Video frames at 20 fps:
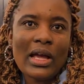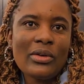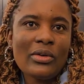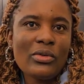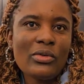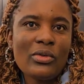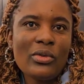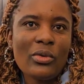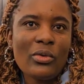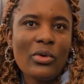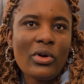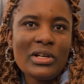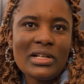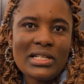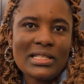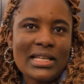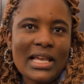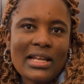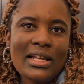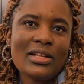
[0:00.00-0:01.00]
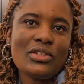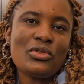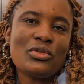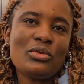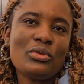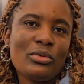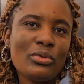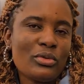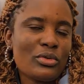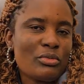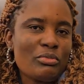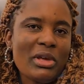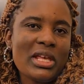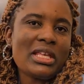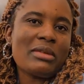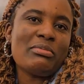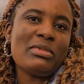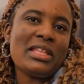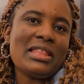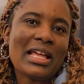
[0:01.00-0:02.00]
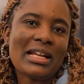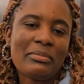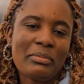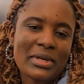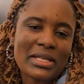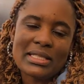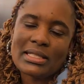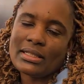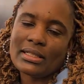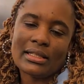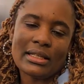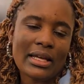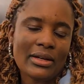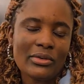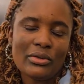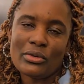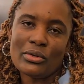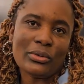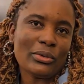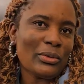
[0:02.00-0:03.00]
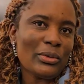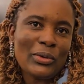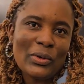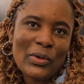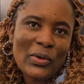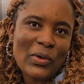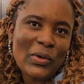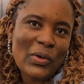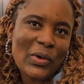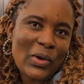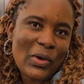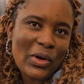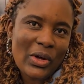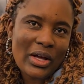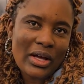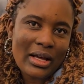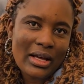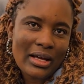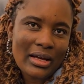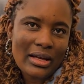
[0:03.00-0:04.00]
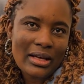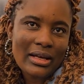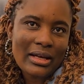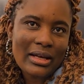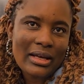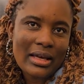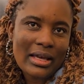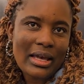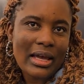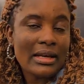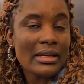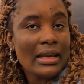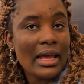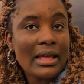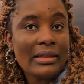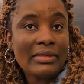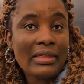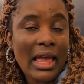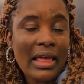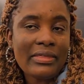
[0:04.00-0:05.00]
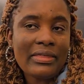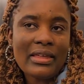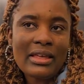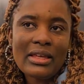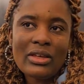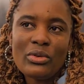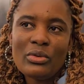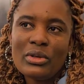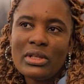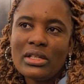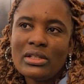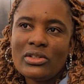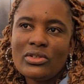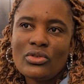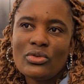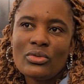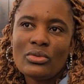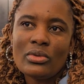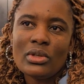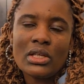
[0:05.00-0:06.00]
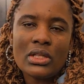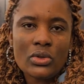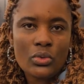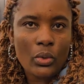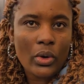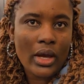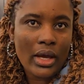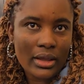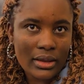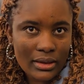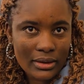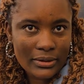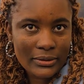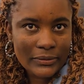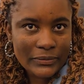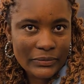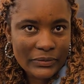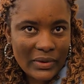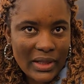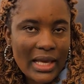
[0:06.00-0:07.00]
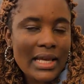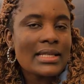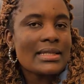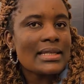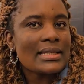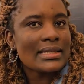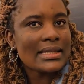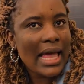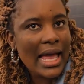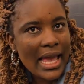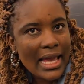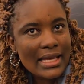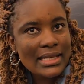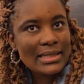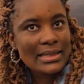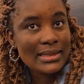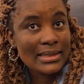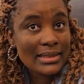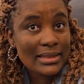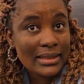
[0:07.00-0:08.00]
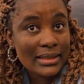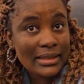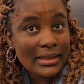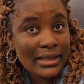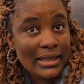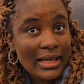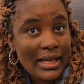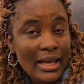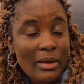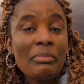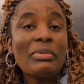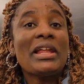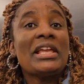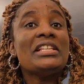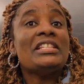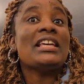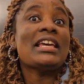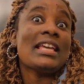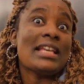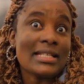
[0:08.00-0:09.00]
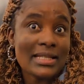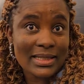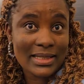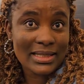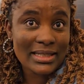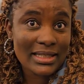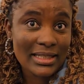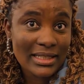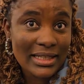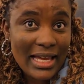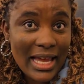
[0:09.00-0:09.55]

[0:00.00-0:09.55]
The, I don't know. God decided to, to make me that person. I don't know. And I, I think you need to eat well, exercise, play chess.